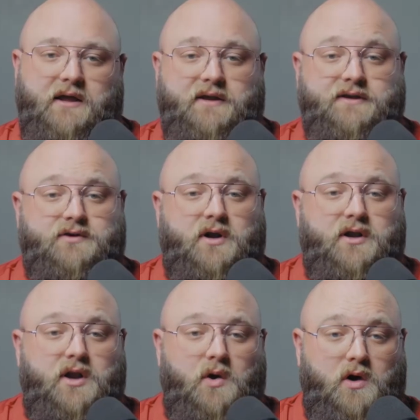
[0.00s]
These are at
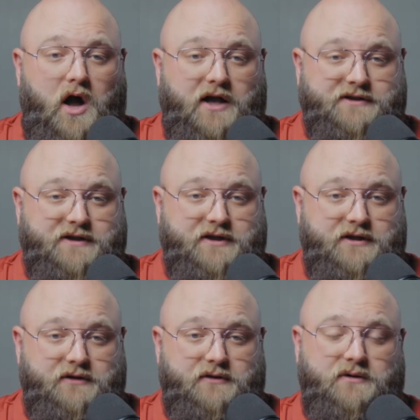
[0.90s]
no cost to
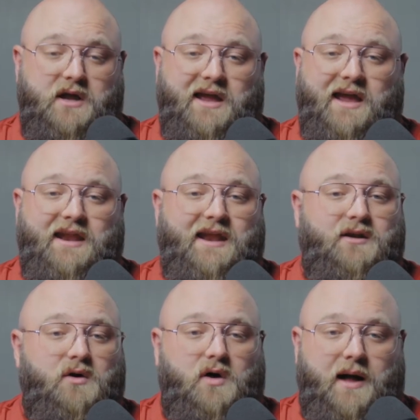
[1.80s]
you and at
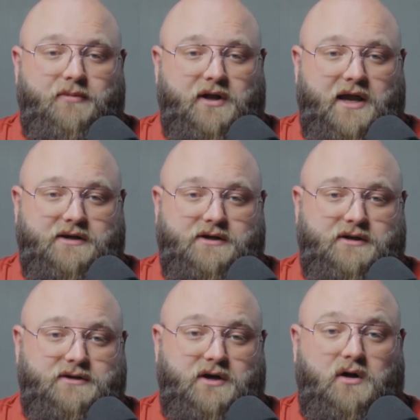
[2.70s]
no
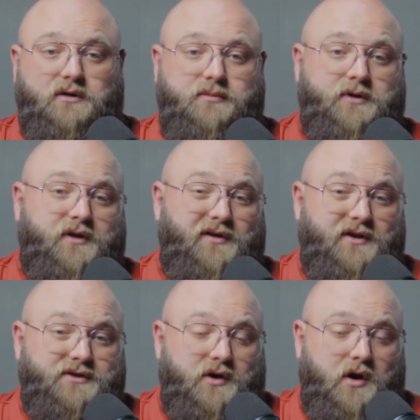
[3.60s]
obligation to ultimately
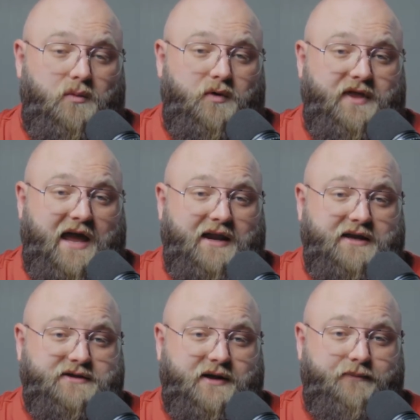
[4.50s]
list your home with that
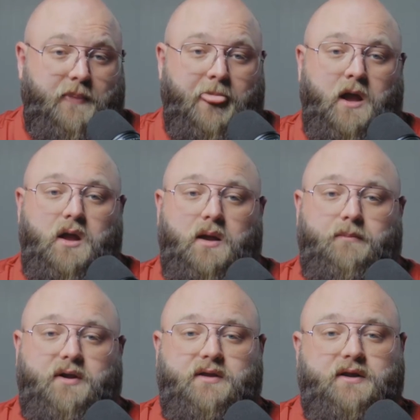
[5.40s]
agent.
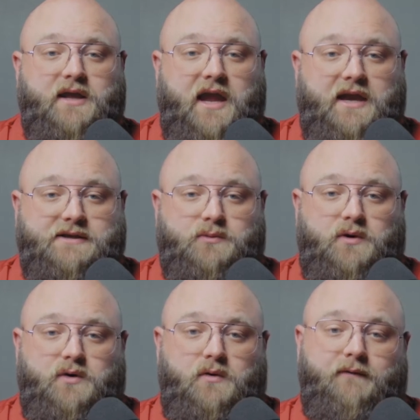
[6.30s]
But in the case where
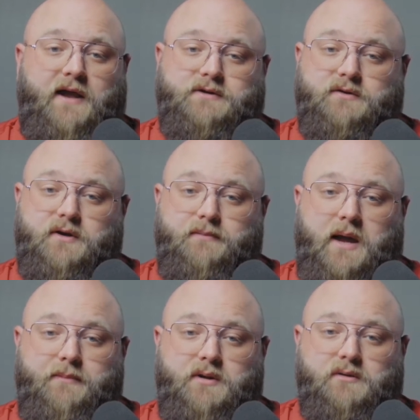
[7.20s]
you eventually
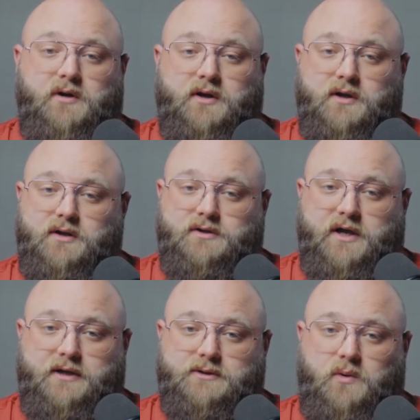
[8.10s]
might be looking to
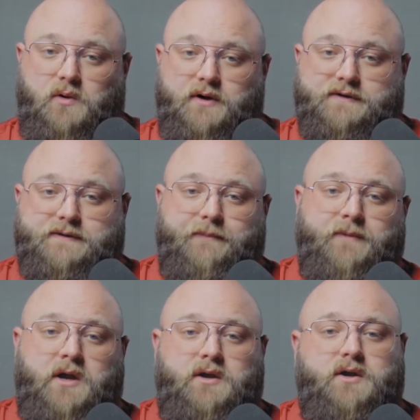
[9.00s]
change course,
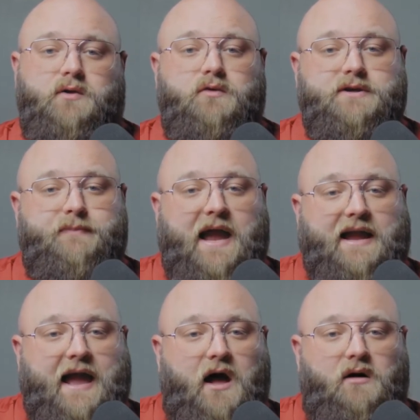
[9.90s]
you can reach
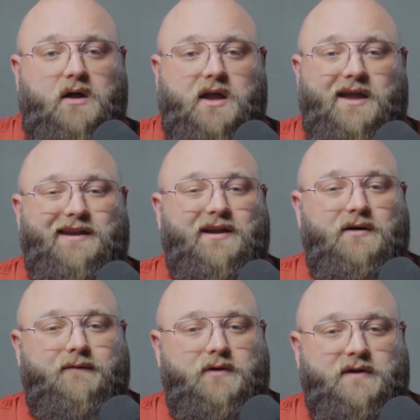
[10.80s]
back out and
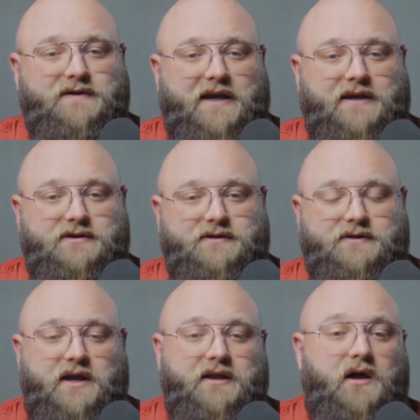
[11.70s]
interview these agents
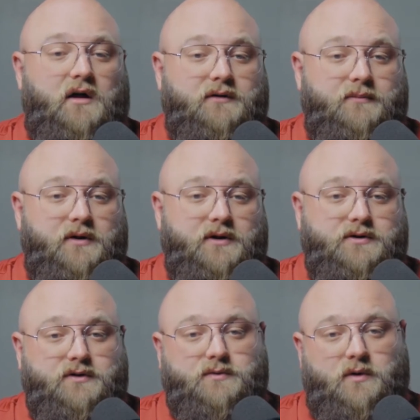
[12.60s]
and ultimately
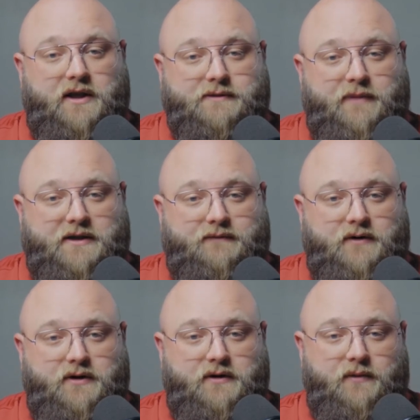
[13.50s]
choose the one that's best for
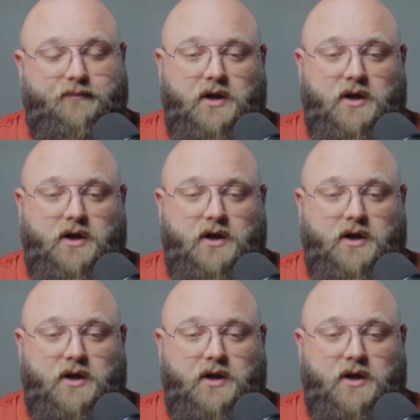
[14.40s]
you.